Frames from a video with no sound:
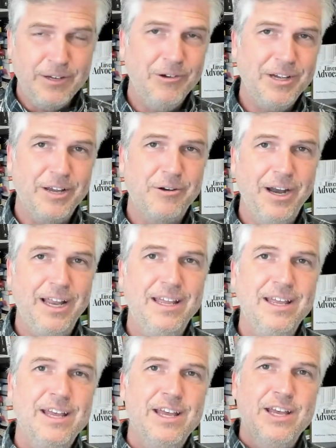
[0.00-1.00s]
Okay, great
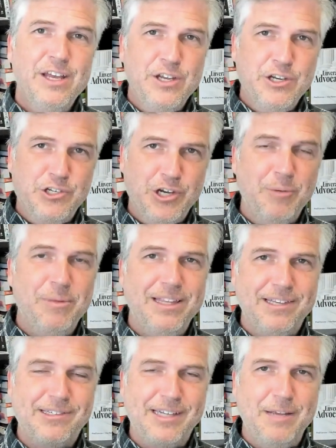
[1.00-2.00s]
show me
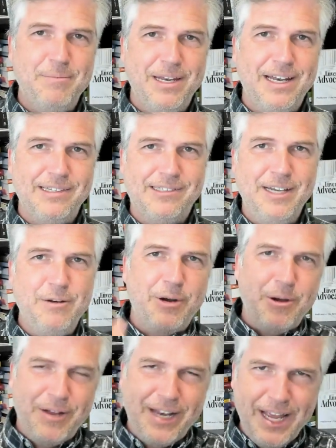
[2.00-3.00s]
the statement at
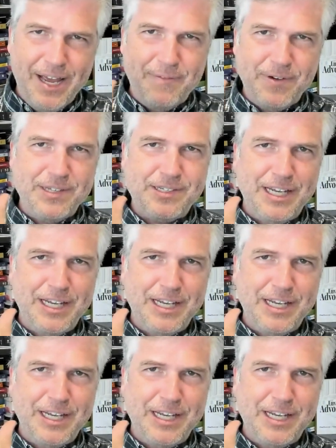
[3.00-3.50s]
zero and every